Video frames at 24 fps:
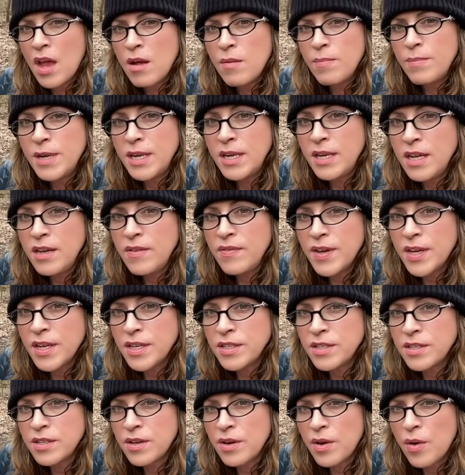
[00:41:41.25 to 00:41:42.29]
Believe
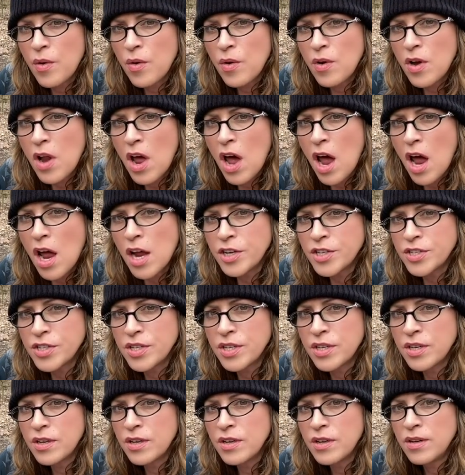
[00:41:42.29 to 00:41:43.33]
it or not.
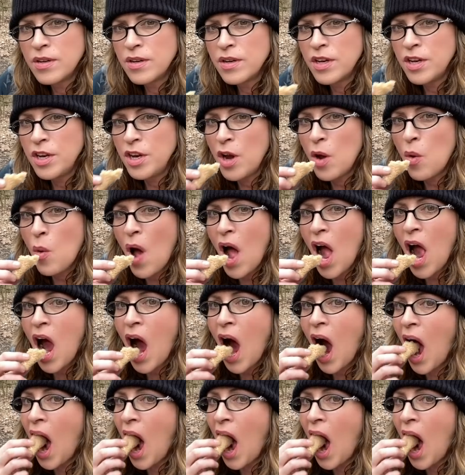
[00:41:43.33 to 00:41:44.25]
And you know what?